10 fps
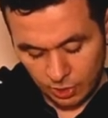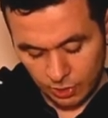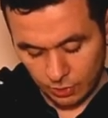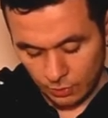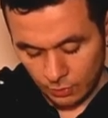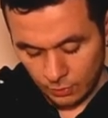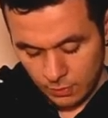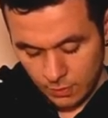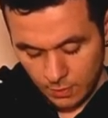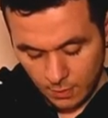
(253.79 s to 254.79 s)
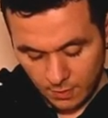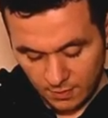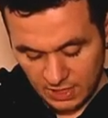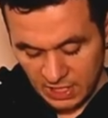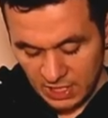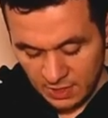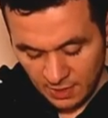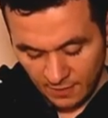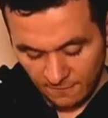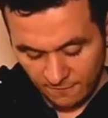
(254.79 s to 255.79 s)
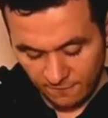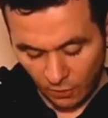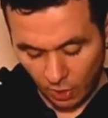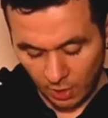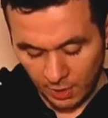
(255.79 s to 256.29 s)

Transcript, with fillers: two, three, four.